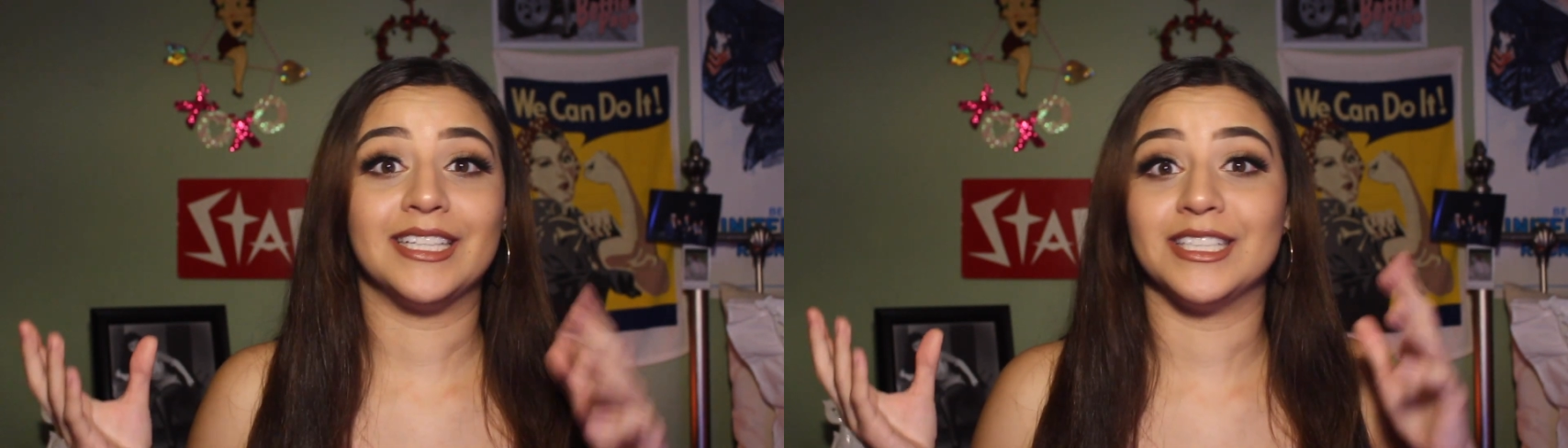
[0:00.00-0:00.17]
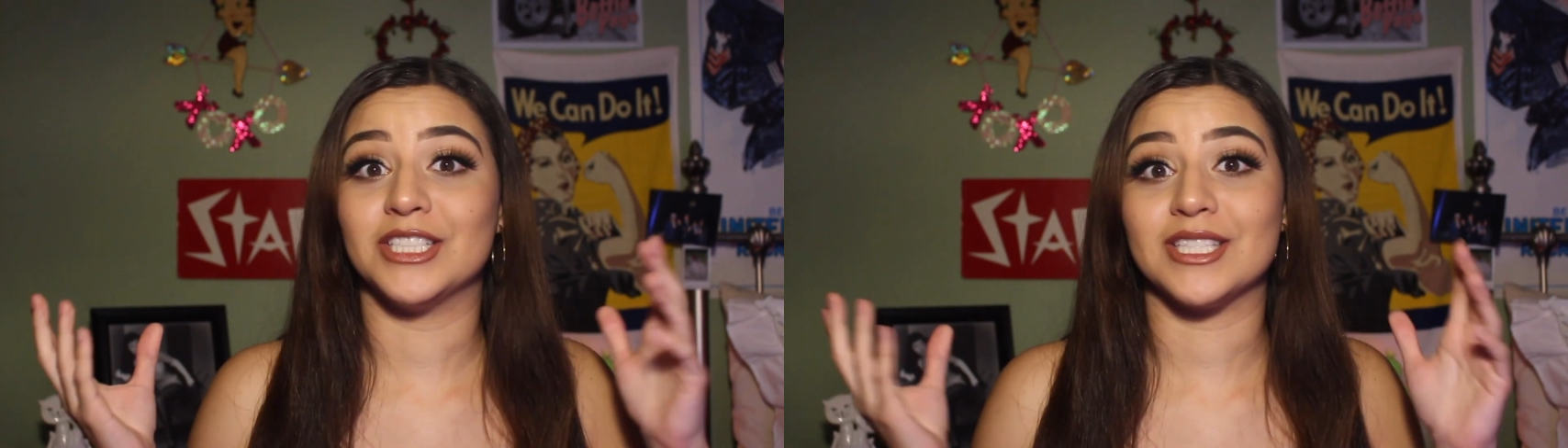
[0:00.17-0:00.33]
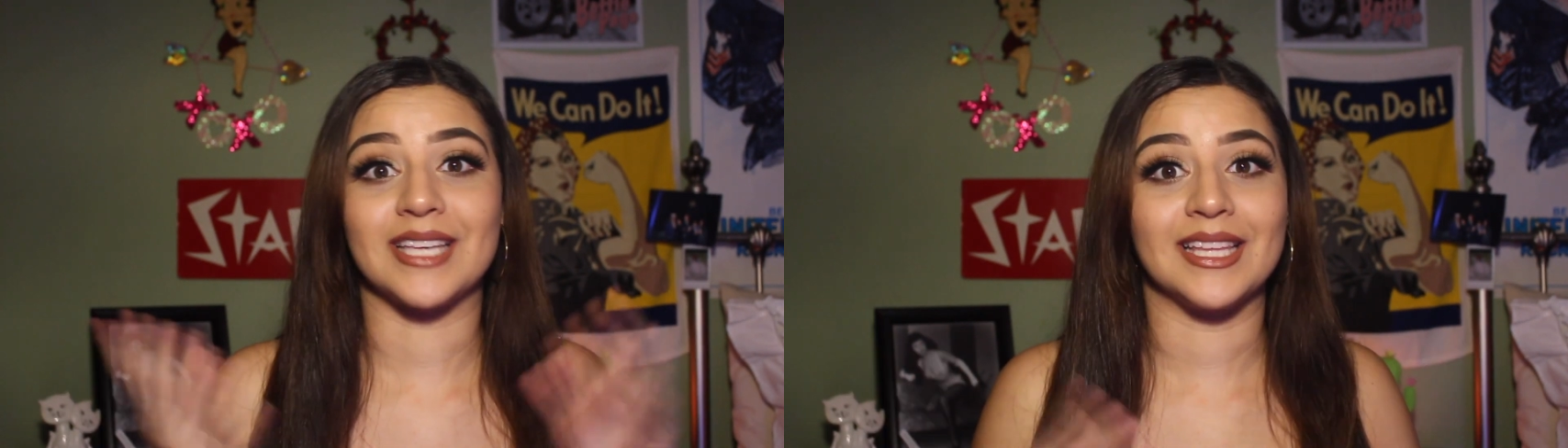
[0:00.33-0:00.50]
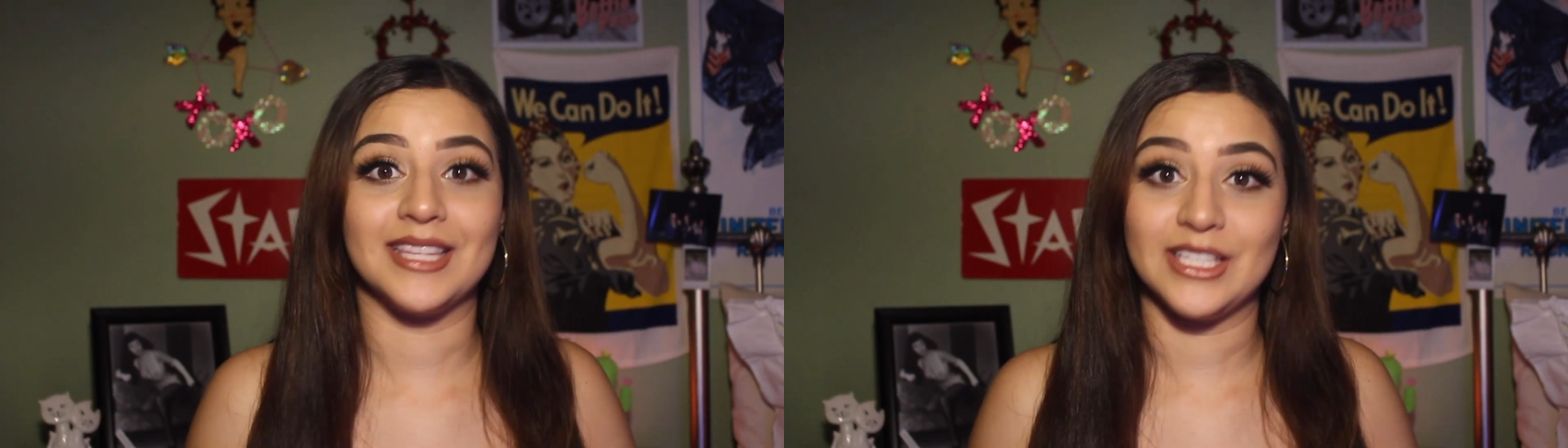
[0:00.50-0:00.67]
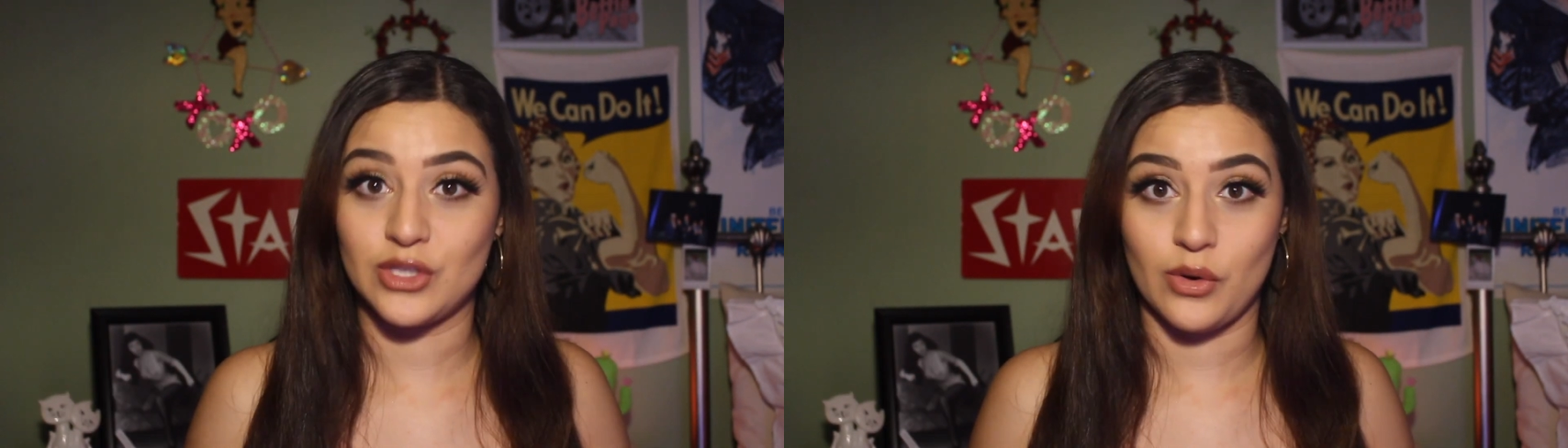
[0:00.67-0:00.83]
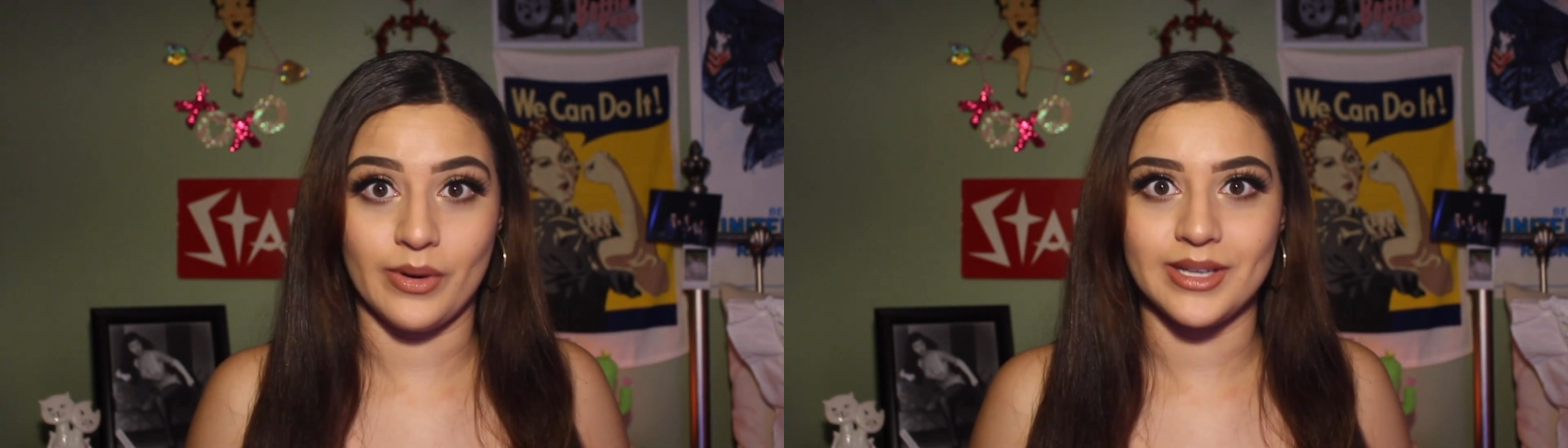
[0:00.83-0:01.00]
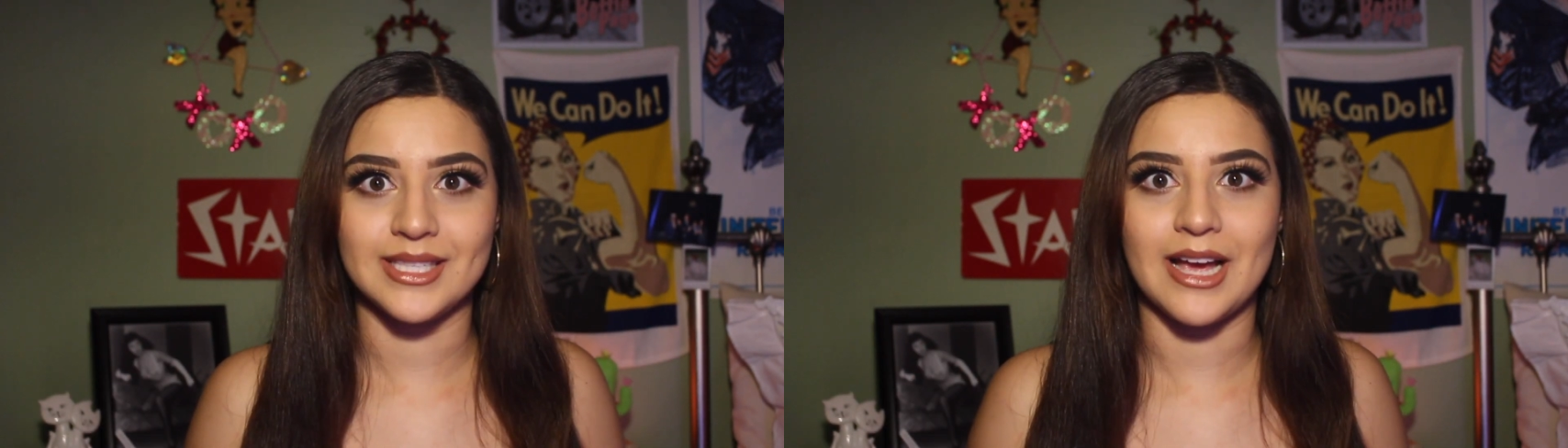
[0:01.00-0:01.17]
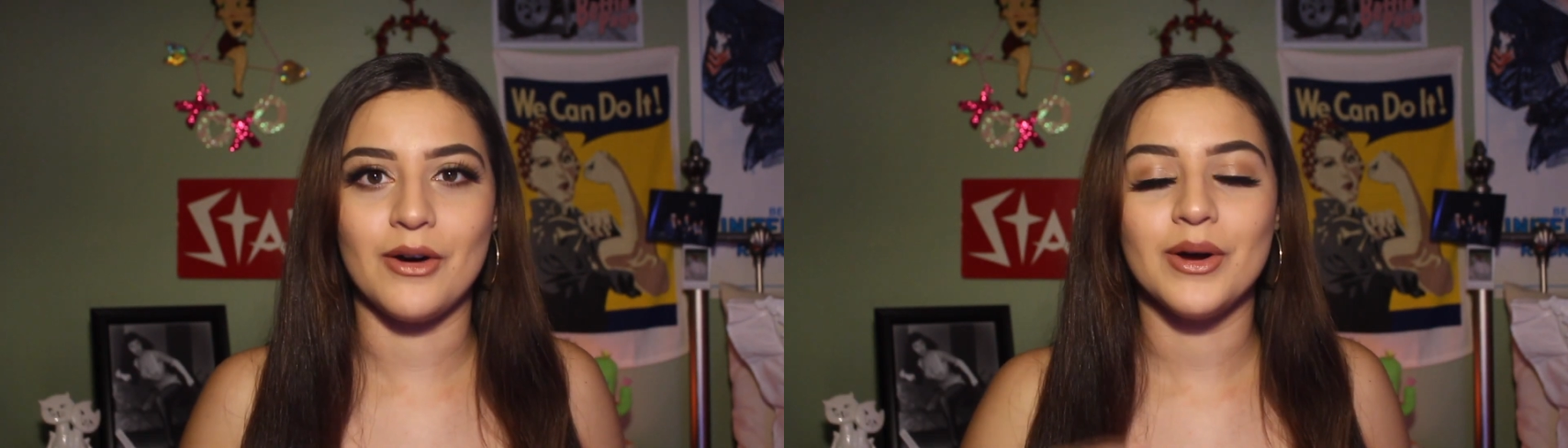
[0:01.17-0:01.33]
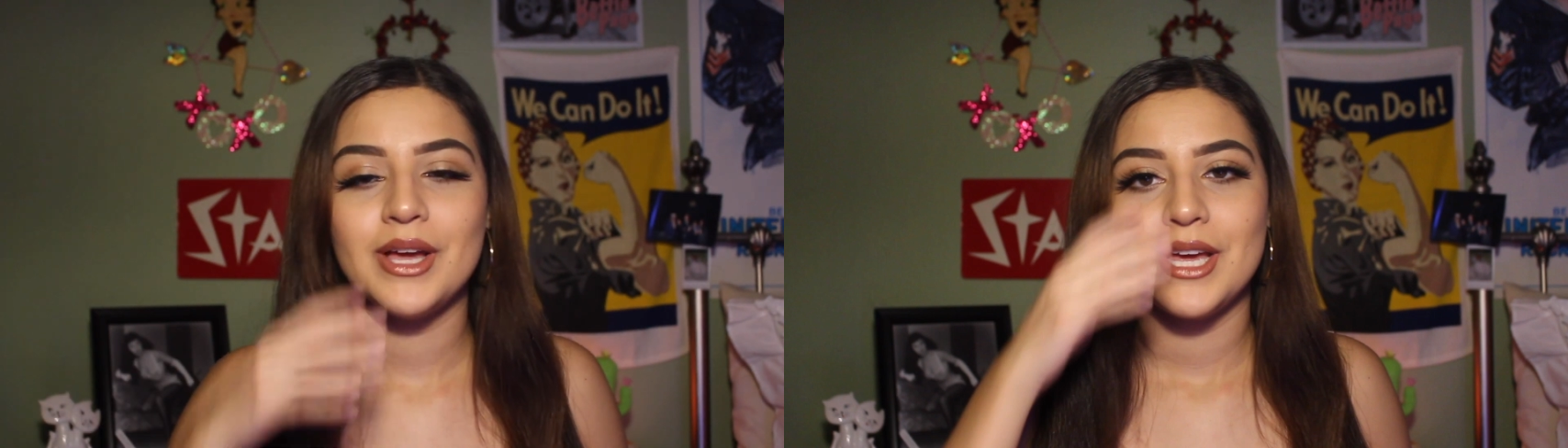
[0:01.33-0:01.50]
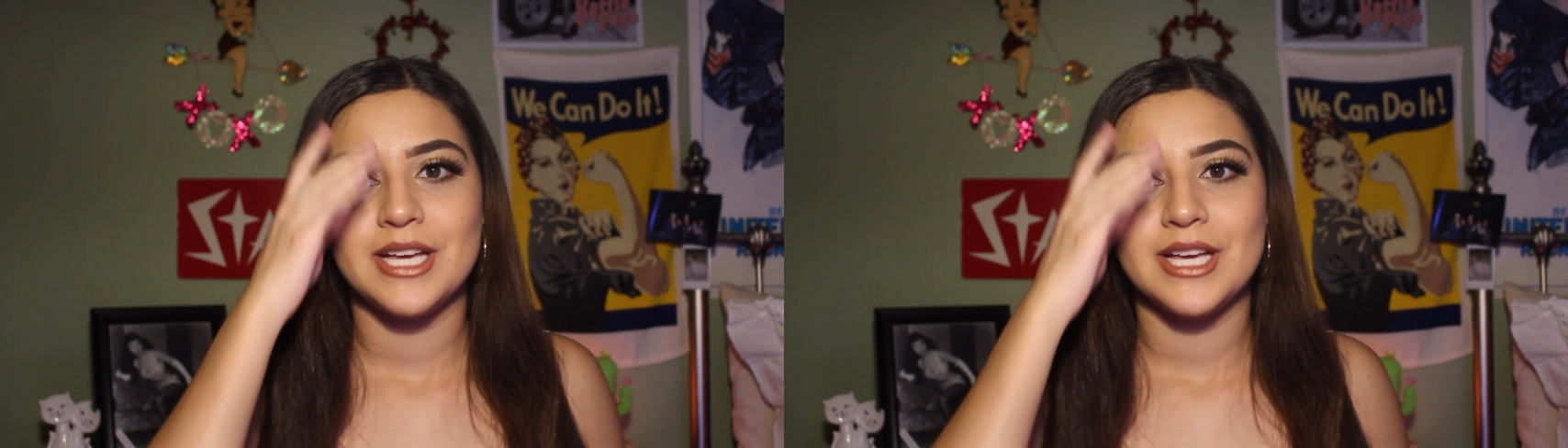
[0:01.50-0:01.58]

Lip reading: can just get these stories out.